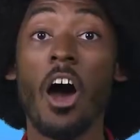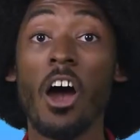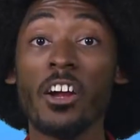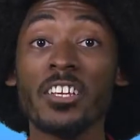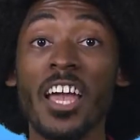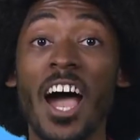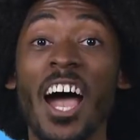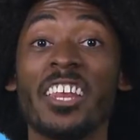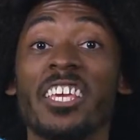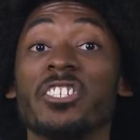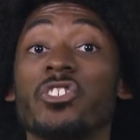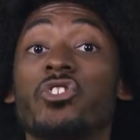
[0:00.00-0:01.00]
Our
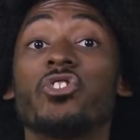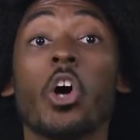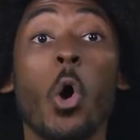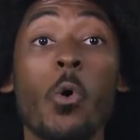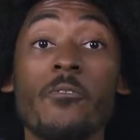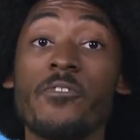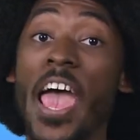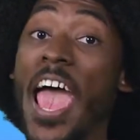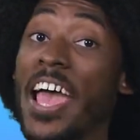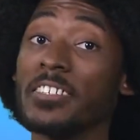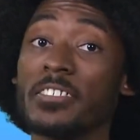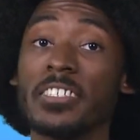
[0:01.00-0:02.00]
God is so
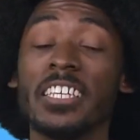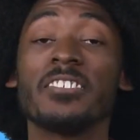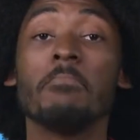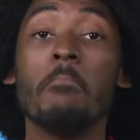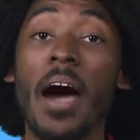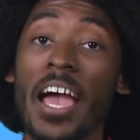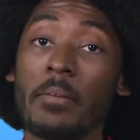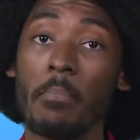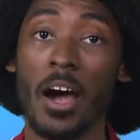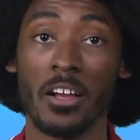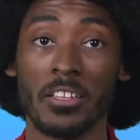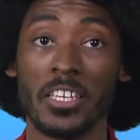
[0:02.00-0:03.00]
vast, it's
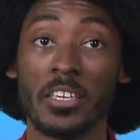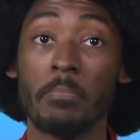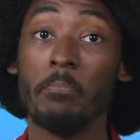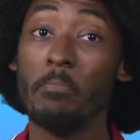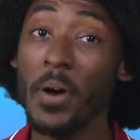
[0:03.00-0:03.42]
mind-boggling.